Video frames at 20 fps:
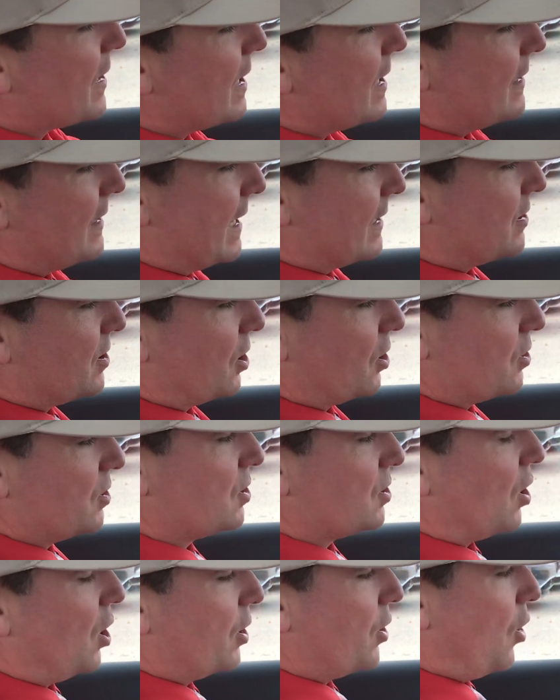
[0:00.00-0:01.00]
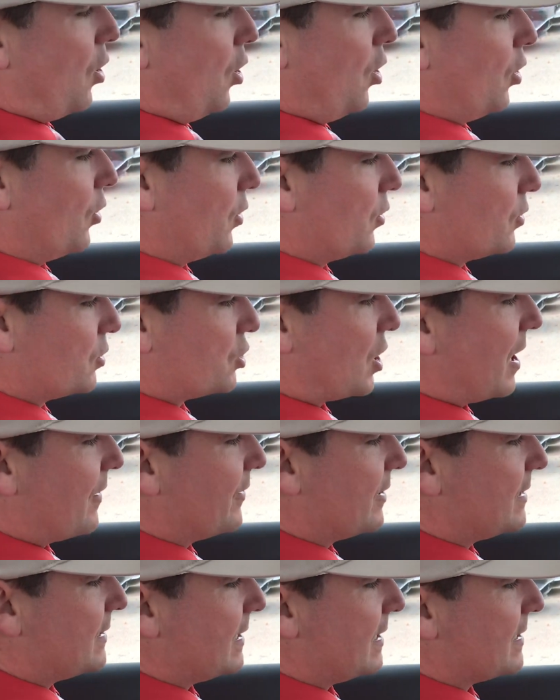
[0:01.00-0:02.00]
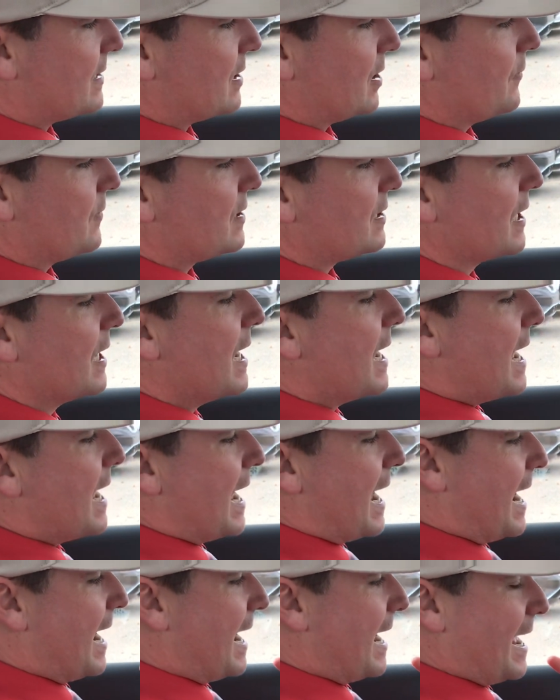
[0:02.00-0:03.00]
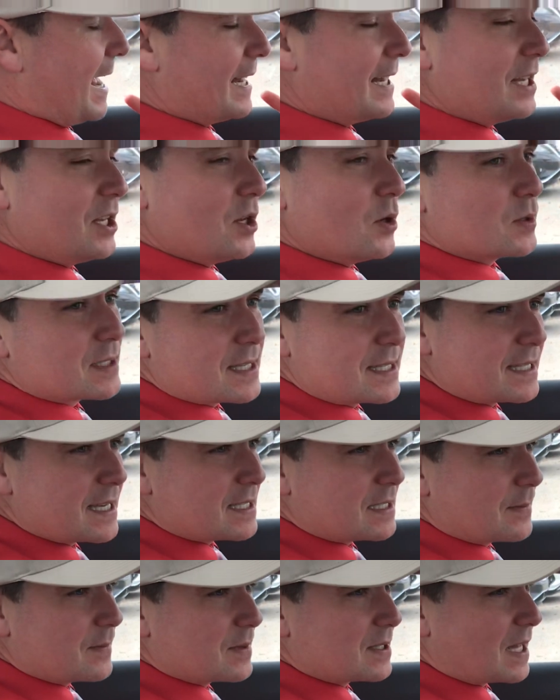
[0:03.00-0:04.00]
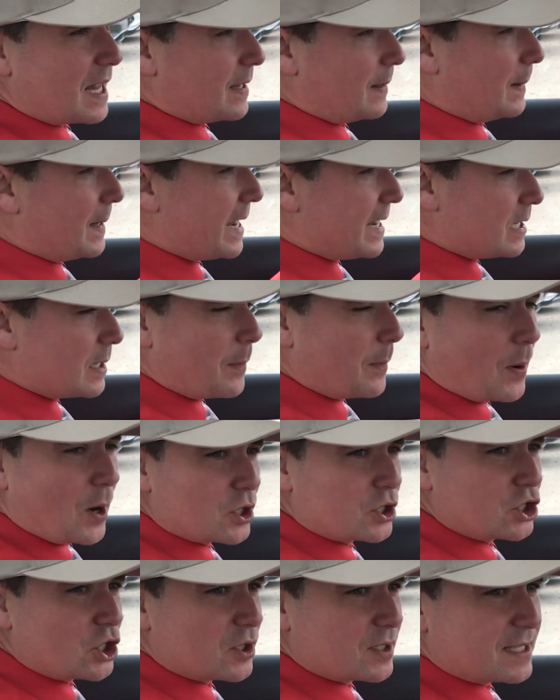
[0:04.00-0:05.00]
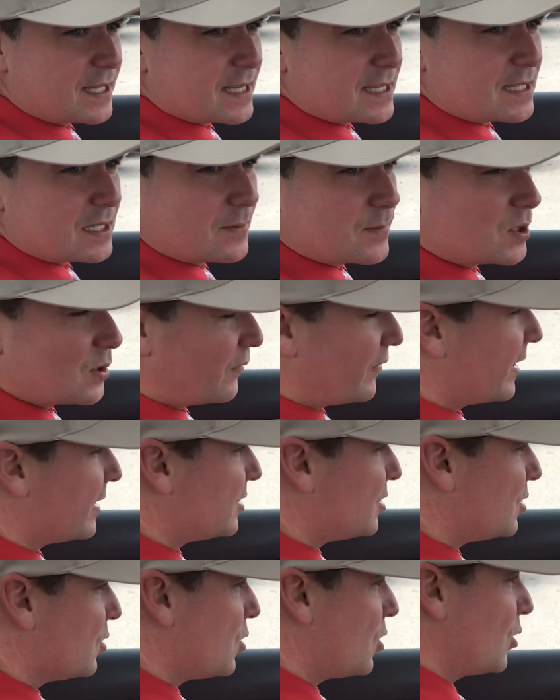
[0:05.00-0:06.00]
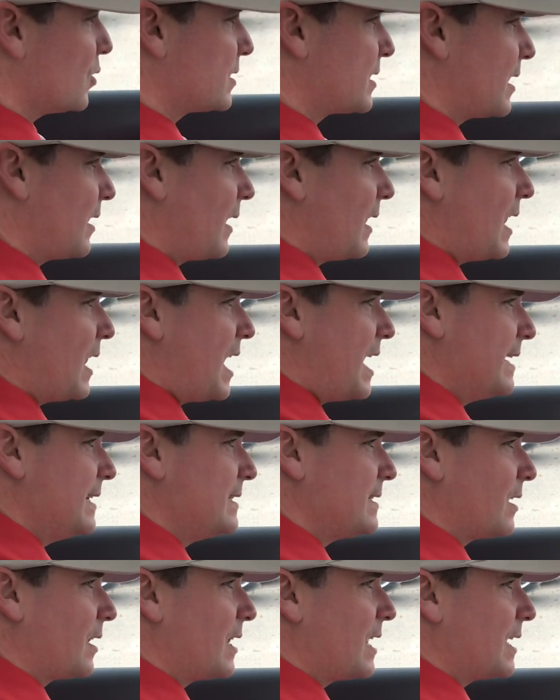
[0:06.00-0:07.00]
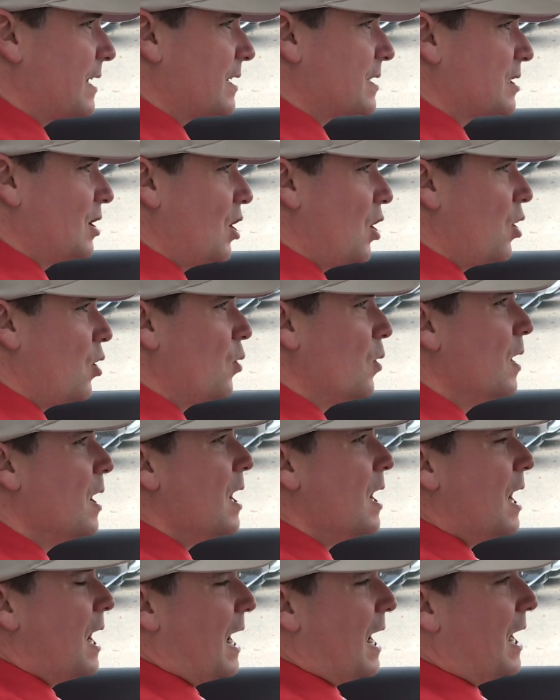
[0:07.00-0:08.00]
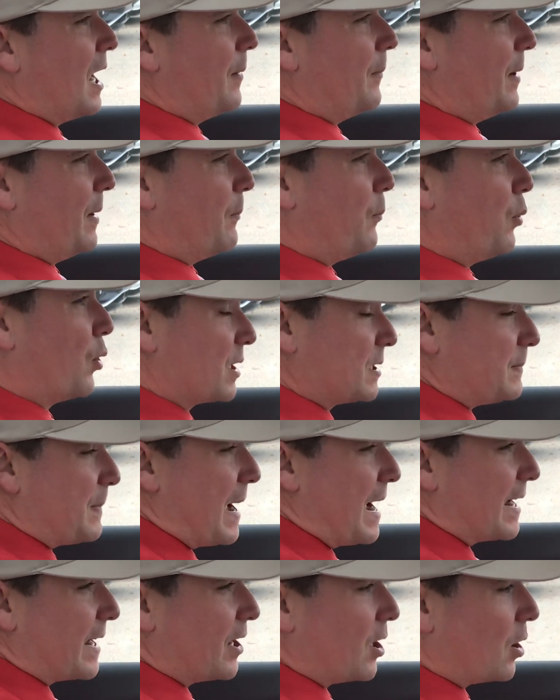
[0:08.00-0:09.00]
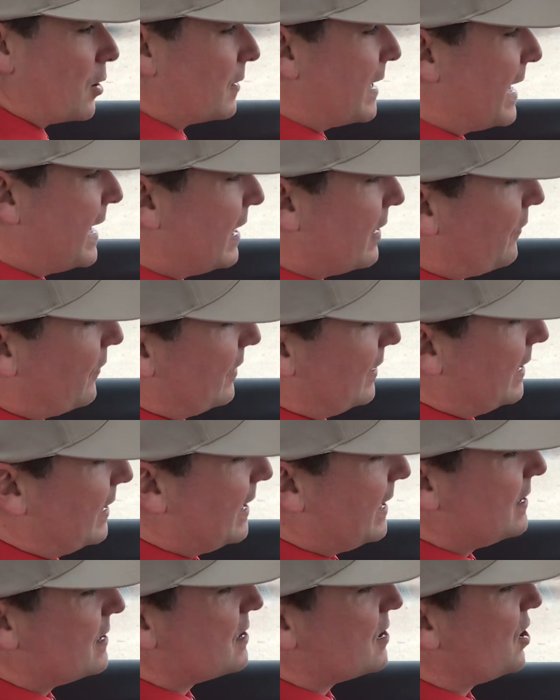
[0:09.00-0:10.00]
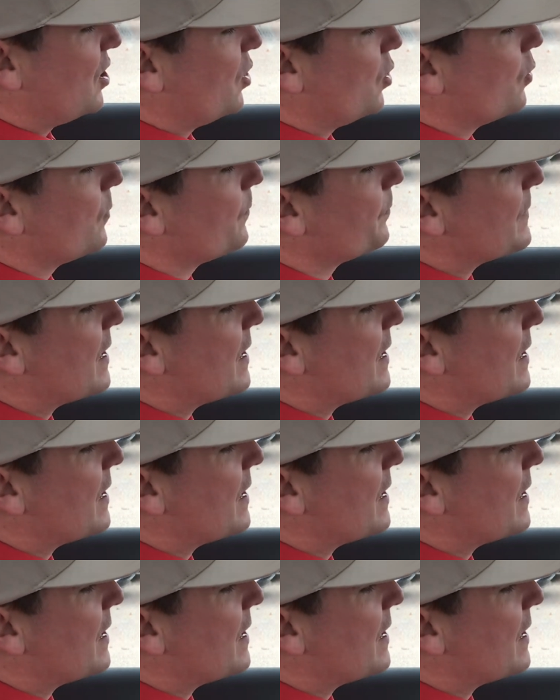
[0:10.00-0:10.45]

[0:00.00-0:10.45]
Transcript: That turns on all those driving systems. And it uses systems like lane departure systems. So if we get too close to the lines, it'll let us know. It put us back in our lane if it needs to.